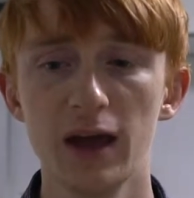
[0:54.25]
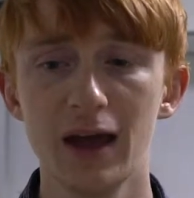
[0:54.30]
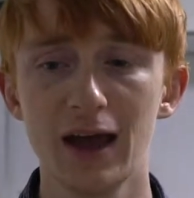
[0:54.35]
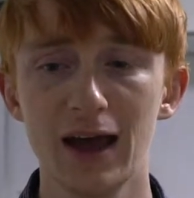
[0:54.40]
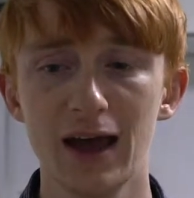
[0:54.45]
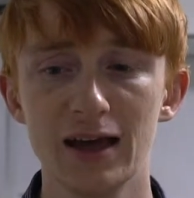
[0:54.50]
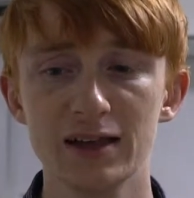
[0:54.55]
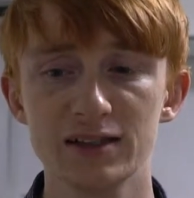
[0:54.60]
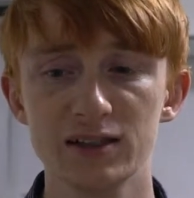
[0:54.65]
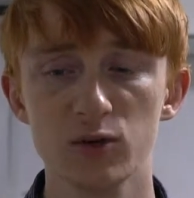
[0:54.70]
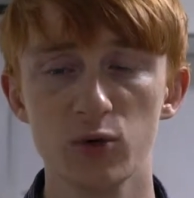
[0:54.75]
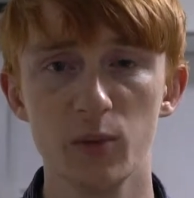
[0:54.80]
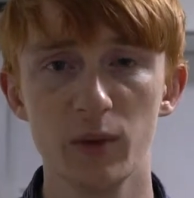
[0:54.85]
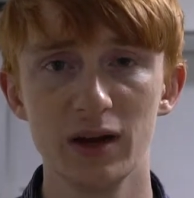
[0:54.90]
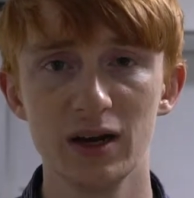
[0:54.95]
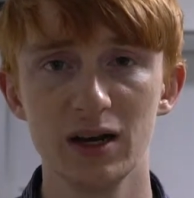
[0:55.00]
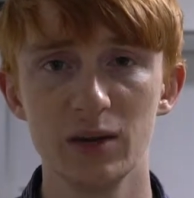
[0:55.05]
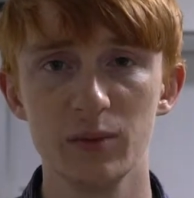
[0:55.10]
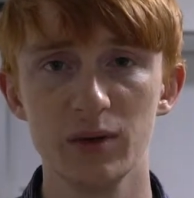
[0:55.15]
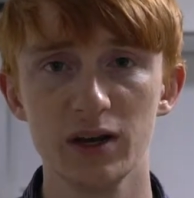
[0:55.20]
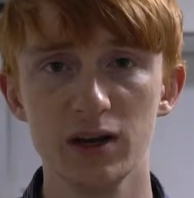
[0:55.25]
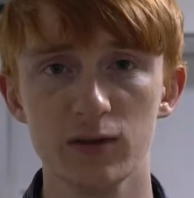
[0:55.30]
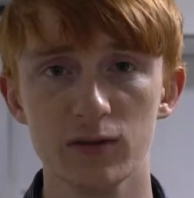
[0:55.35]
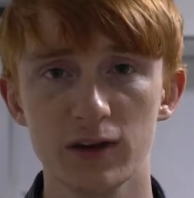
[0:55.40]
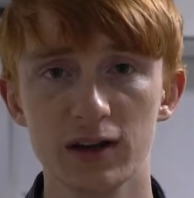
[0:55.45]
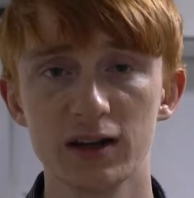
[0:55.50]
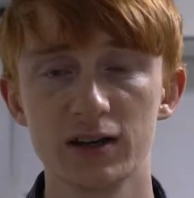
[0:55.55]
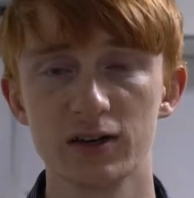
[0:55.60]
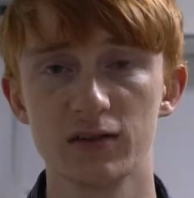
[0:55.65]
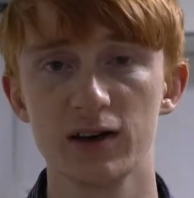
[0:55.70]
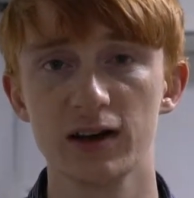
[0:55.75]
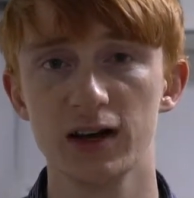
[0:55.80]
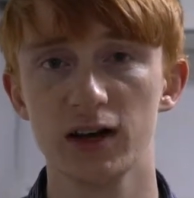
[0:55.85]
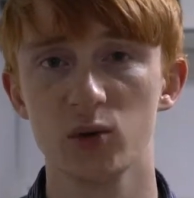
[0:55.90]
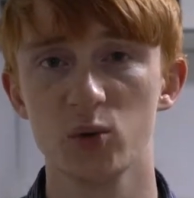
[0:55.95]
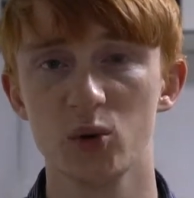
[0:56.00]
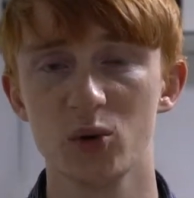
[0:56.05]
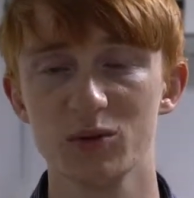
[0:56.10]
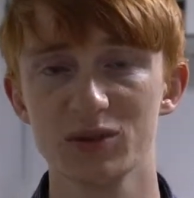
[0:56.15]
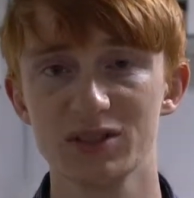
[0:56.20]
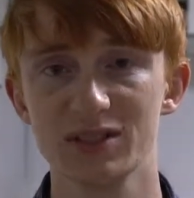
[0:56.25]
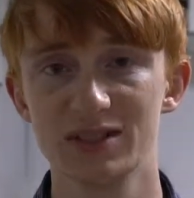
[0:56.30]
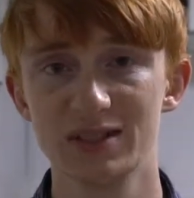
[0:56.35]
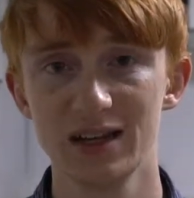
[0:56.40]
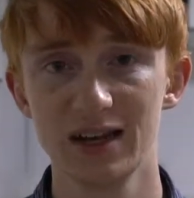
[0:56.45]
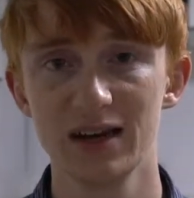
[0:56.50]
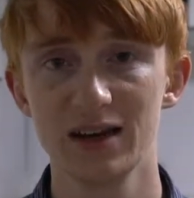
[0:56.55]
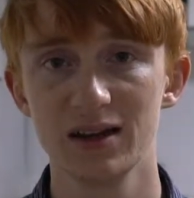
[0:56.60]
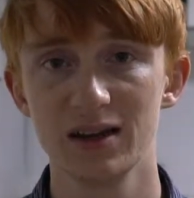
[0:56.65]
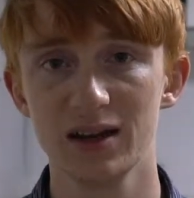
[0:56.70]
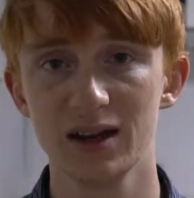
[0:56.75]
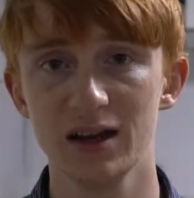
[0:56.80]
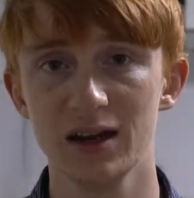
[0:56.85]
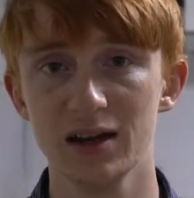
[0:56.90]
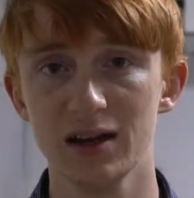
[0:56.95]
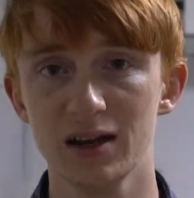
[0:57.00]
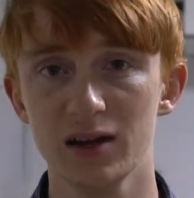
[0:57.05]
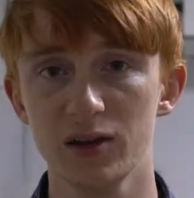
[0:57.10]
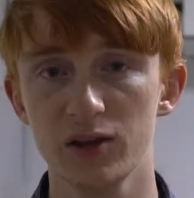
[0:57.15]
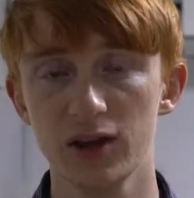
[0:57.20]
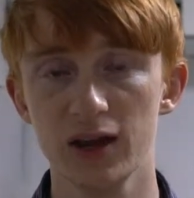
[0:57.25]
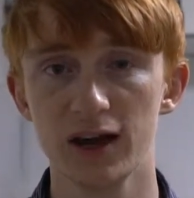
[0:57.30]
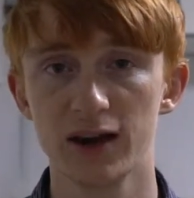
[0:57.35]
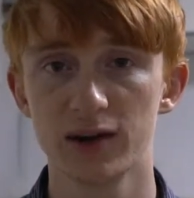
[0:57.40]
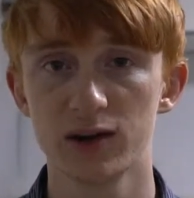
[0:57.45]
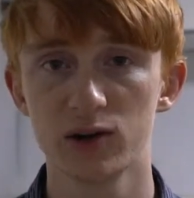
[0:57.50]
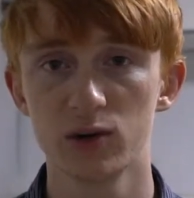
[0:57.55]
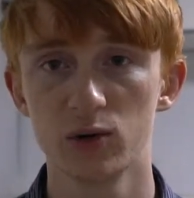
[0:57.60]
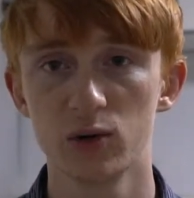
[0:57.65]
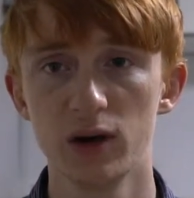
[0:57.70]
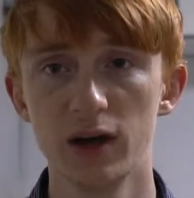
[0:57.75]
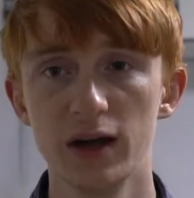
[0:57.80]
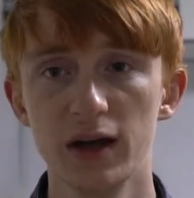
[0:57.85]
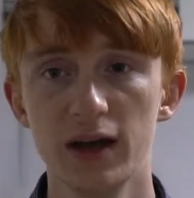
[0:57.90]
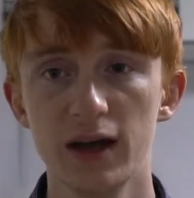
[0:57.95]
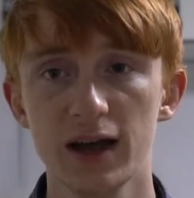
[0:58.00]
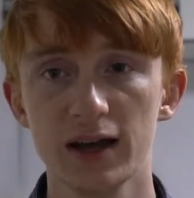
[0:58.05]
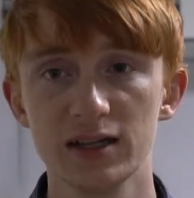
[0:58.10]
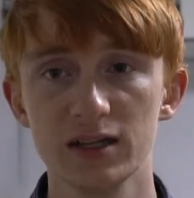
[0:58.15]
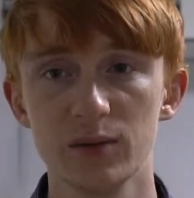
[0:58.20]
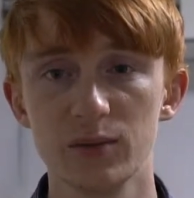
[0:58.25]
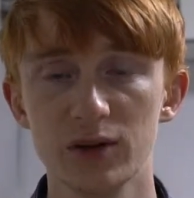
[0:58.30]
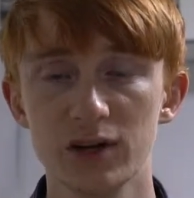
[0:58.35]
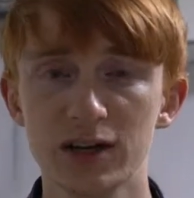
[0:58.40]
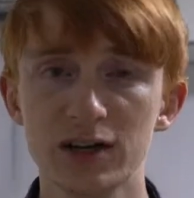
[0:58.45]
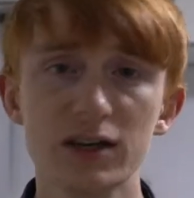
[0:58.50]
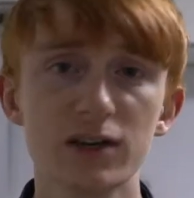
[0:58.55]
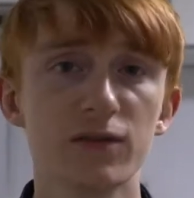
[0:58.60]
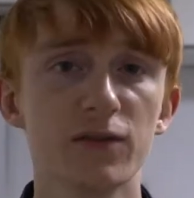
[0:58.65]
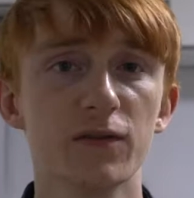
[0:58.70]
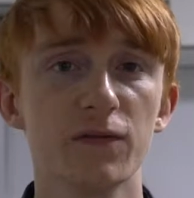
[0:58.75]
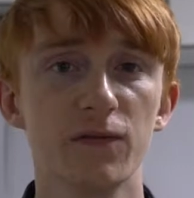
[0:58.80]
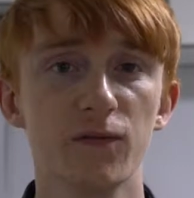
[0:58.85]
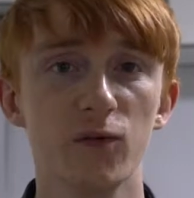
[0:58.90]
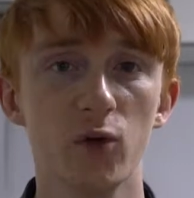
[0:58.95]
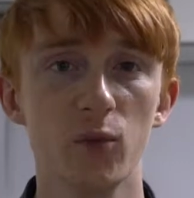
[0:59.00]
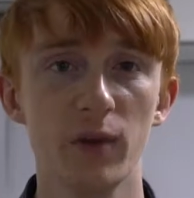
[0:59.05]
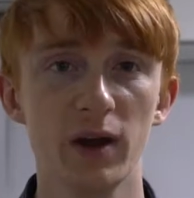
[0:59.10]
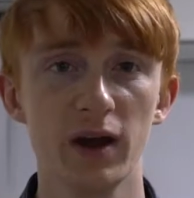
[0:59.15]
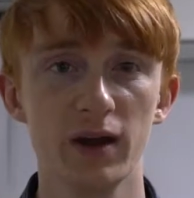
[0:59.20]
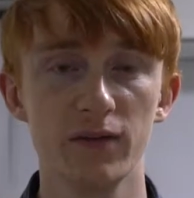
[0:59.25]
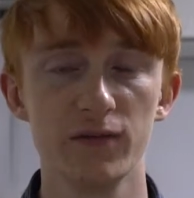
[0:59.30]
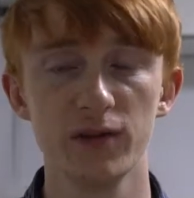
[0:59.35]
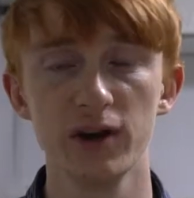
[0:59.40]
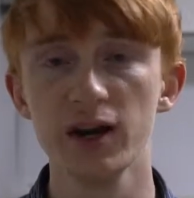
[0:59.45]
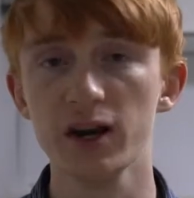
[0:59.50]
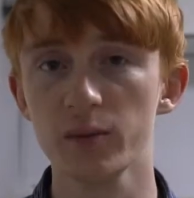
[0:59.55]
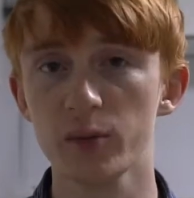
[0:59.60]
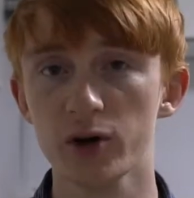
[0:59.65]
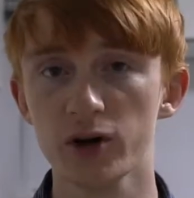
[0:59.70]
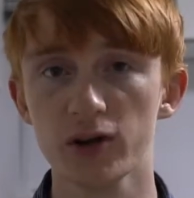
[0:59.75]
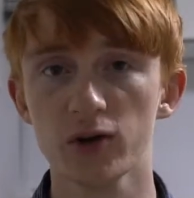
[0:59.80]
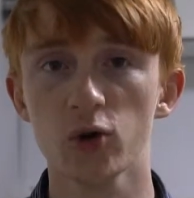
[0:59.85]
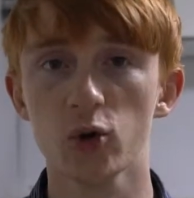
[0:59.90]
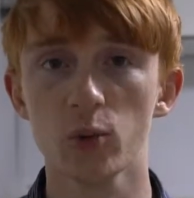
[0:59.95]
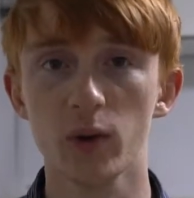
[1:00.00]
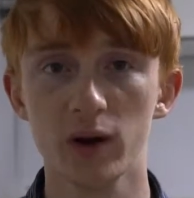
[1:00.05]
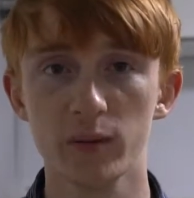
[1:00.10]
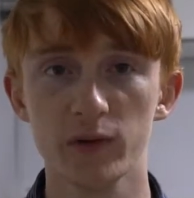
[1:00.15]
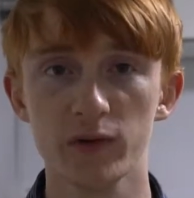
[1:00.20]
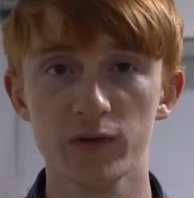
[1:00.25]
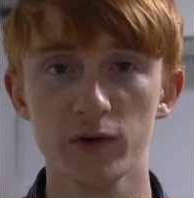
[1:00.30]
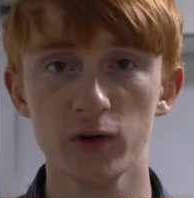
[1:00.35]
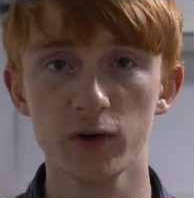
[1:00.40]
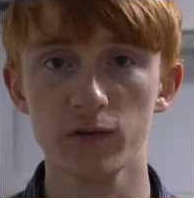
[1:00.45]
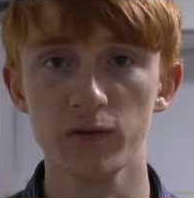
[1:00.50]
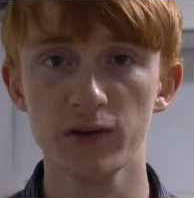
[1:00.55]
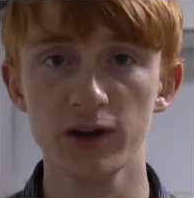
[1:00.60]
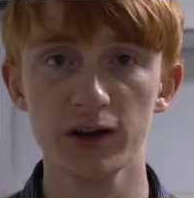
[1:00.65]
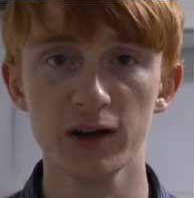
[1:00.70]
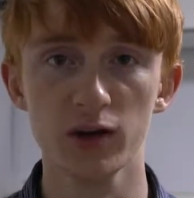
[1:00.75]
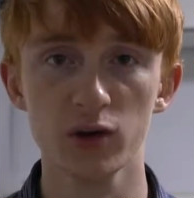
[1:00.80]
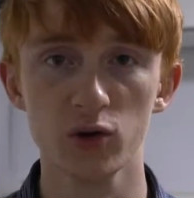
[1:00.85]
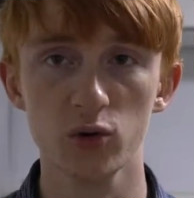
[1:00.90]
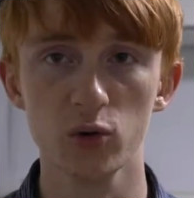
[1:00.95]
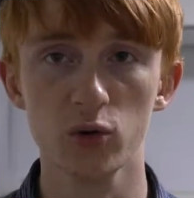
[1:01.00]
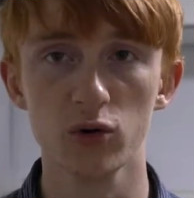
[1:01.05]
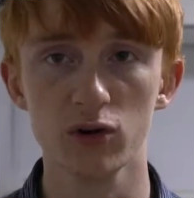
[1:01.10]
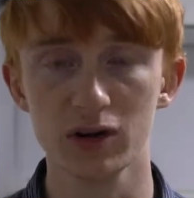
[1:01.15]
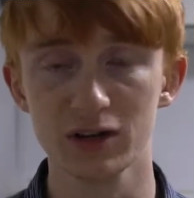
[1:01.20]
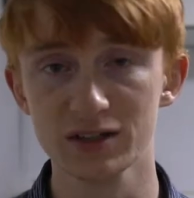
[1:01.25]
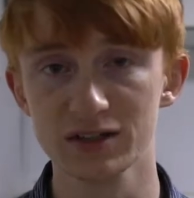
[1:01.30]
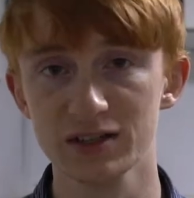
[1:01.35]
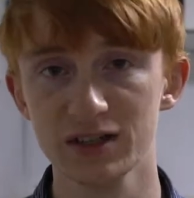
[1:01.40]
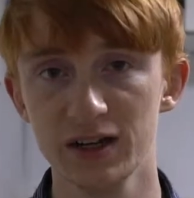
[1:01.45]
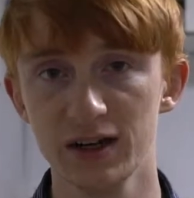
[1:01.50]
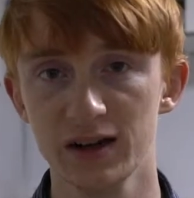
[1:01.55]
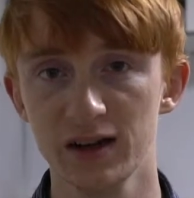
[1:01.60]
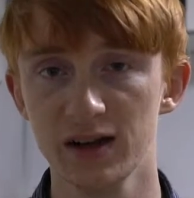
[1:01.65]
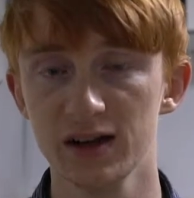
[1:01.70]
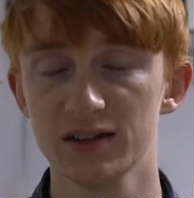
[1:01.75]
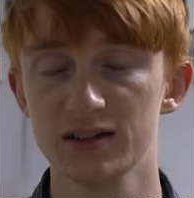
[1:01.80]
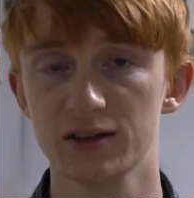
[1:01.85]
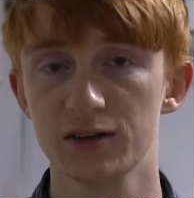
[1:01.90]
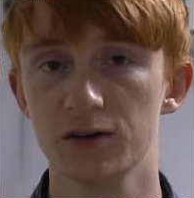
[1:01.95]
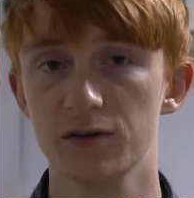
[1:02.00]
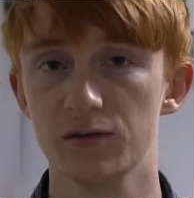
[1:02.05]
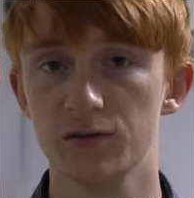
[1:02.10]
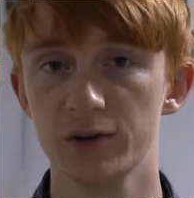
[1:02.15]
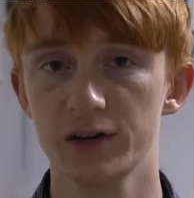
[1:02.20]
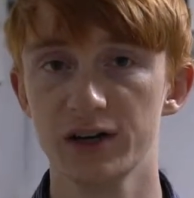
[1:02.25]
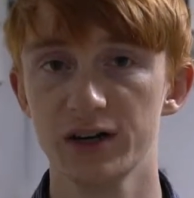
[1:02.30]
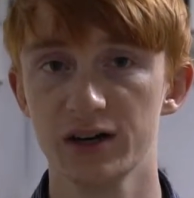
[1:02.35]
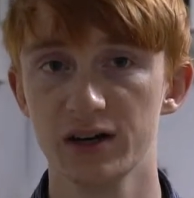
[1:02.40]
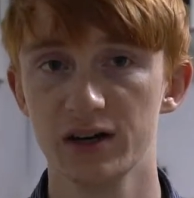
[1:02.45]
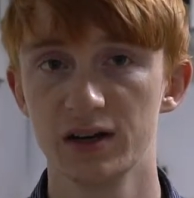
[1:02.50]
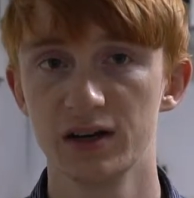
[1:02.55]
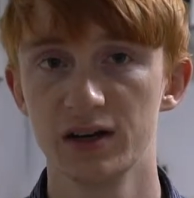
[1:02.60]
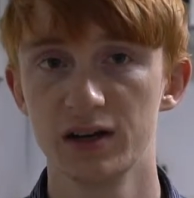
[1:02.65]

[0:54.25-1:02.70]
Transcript: as it will mainly be reiterating what was said in the article, except in a different format for anybody who might prefer video or listening instead of reading.